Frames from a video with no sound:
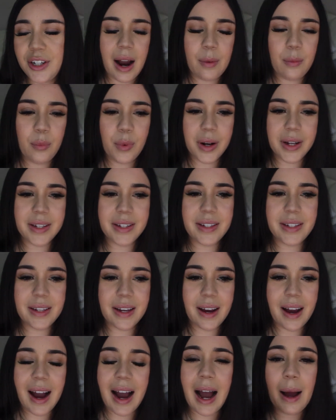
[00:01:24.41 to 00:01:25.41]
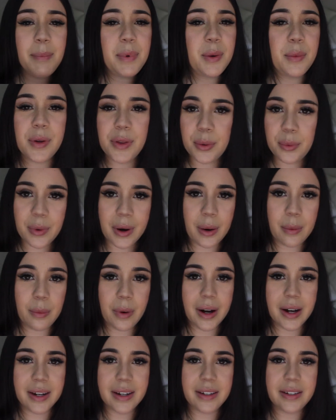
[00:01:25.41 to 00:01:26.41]
I was happy with who I
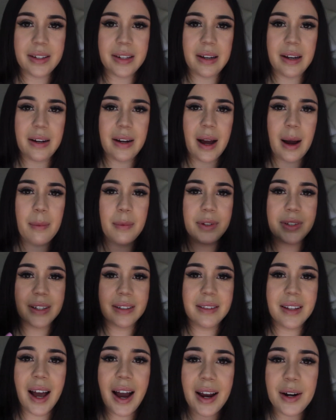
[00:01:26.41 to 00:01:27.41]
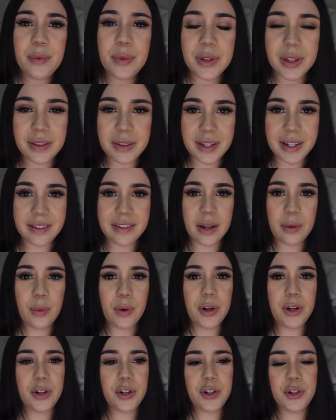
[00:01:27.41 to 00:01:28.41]
was, and I was aligned with the things I
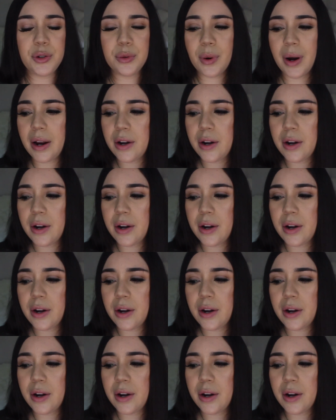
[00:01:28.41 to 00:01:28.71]
wanted to do.